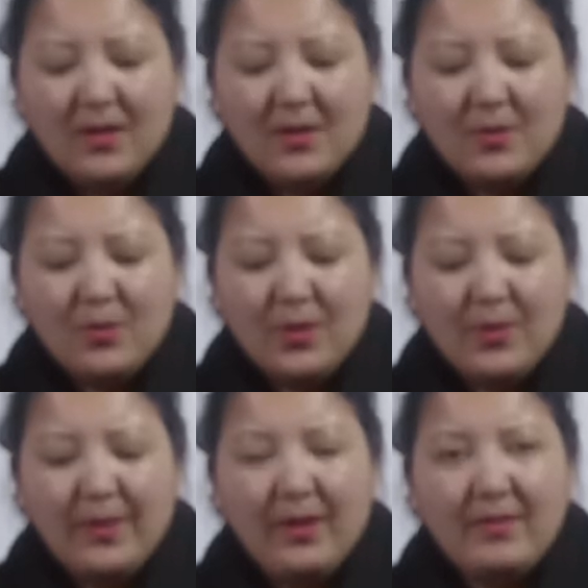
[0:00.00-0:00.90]
So what
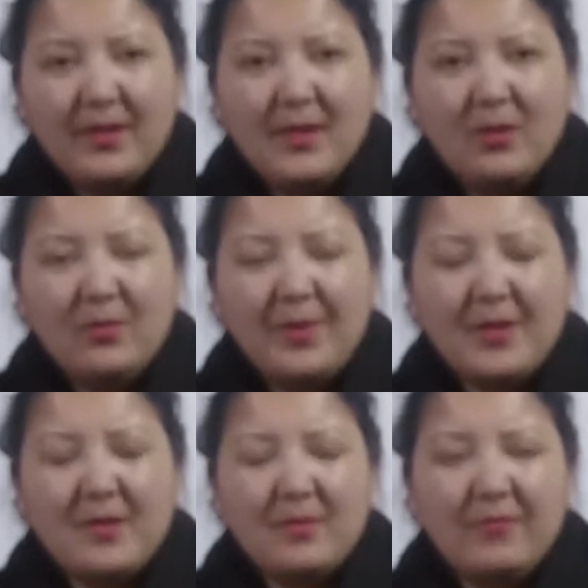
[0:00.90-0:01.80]
we are reading on
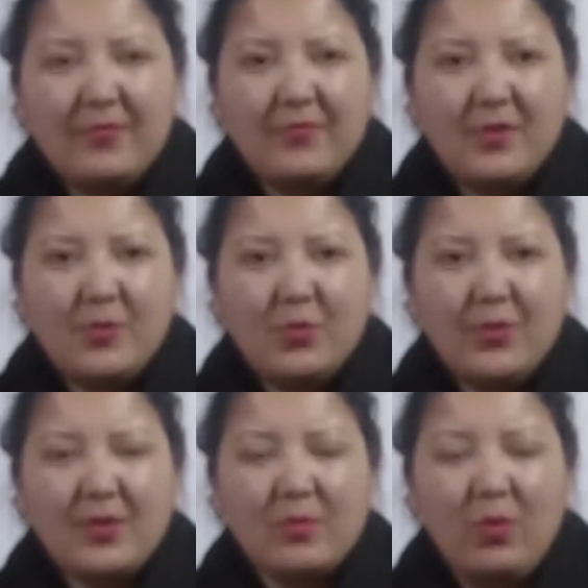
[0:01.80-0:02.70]
page number 52
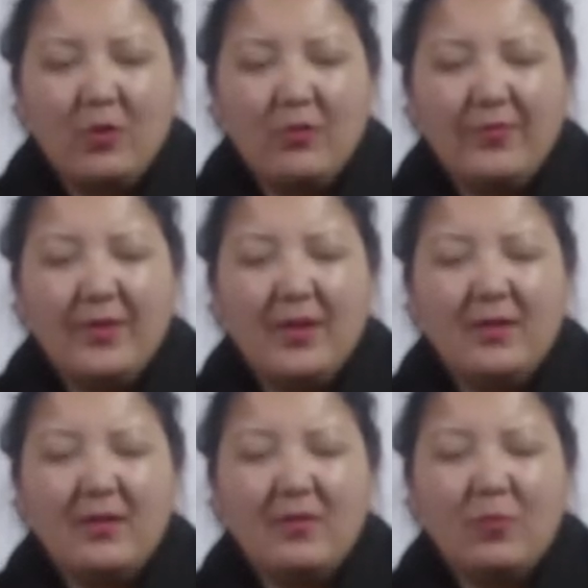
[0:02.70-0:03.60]
is one of
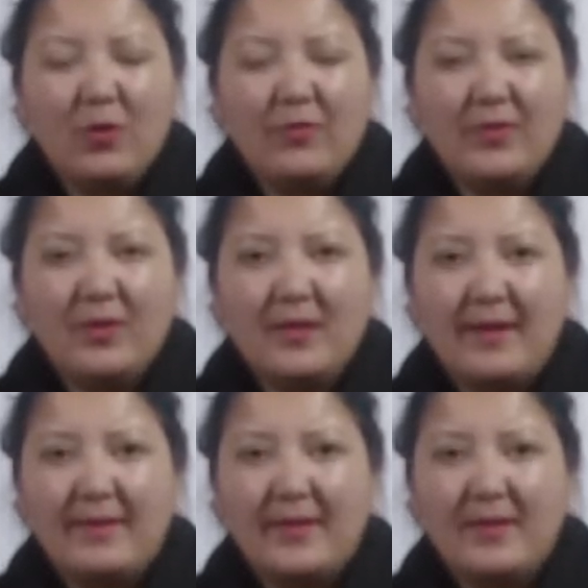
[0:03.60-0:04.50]
the
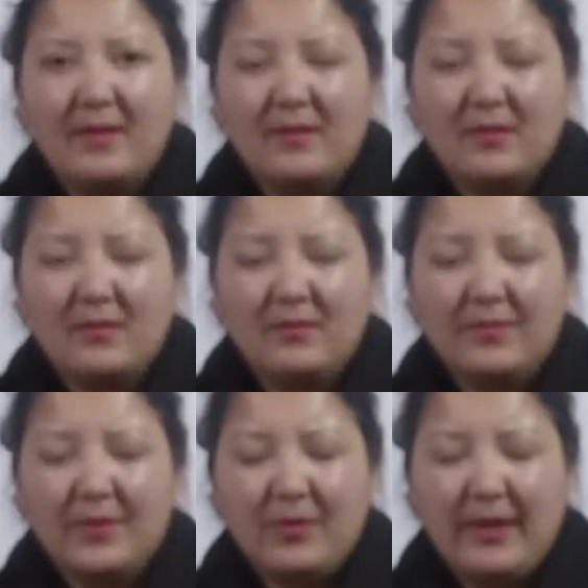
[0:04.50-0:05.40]
diary
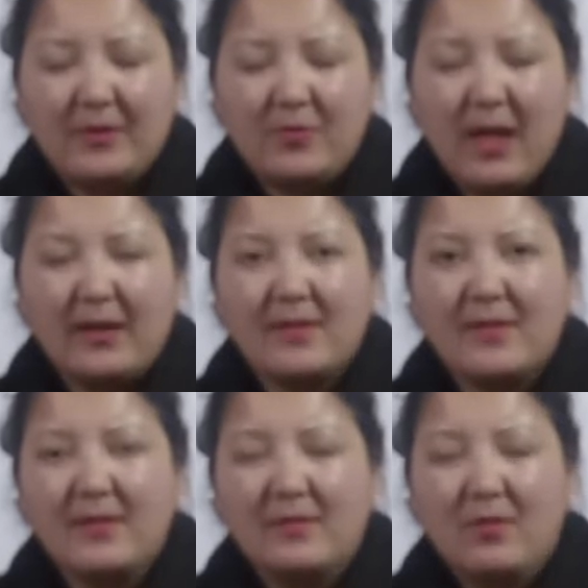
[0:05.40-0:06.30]
extracts
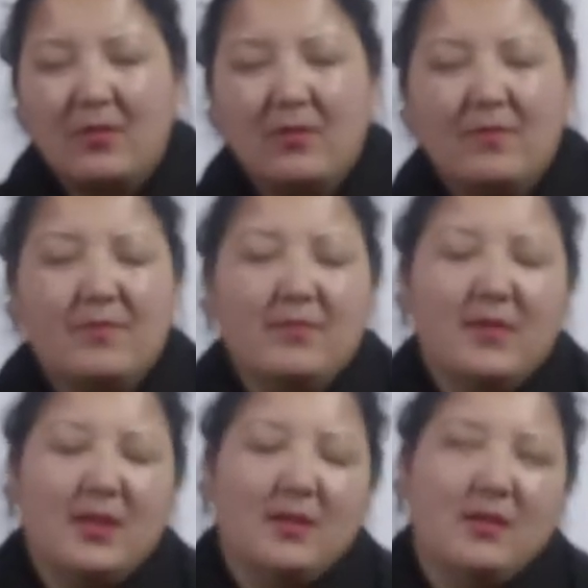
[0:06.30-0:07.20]
of
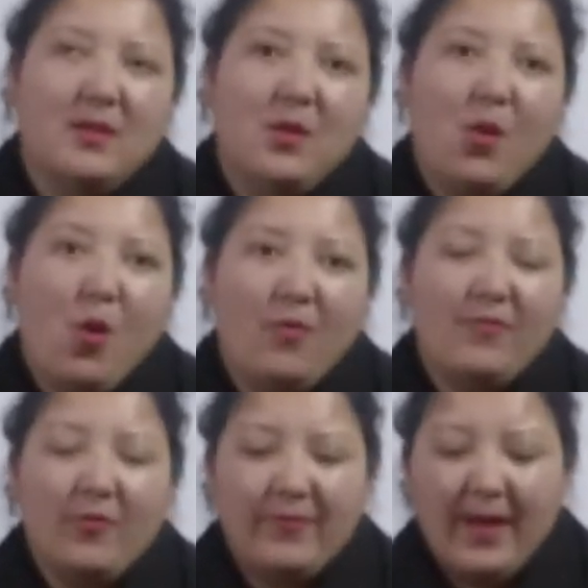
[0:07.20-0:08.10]

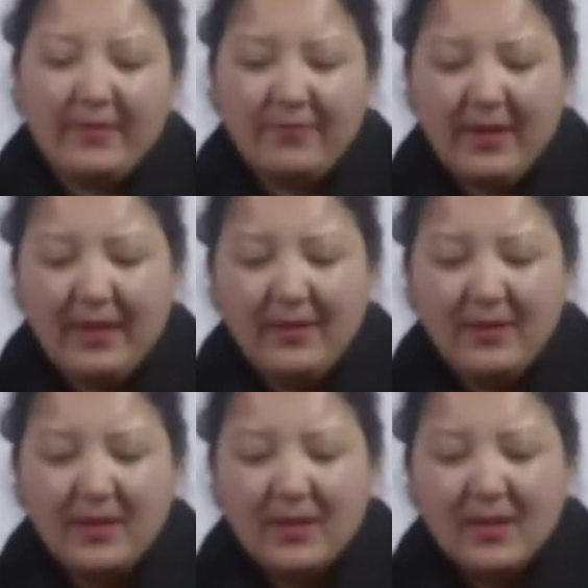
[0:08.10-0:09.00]
Anne Frank.
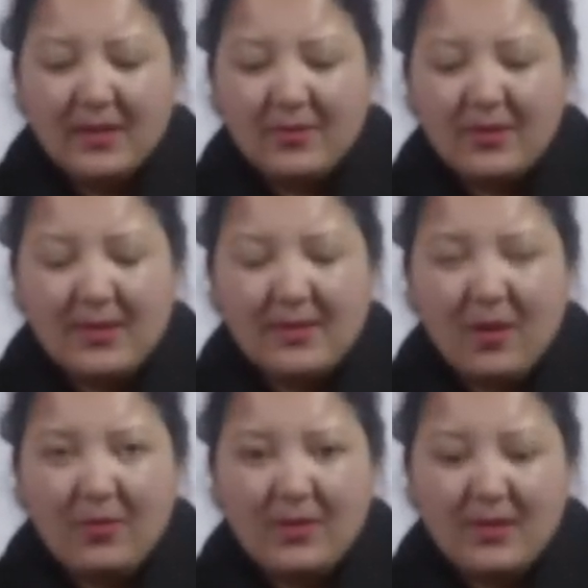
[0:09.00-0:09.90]
So this is
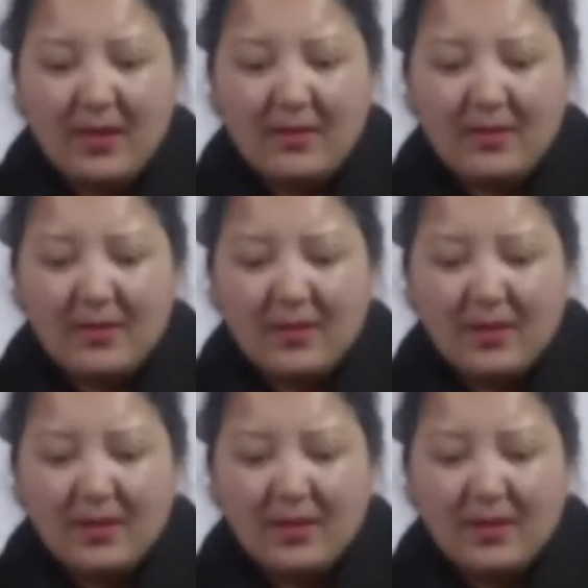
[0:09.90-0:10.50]
how it starts.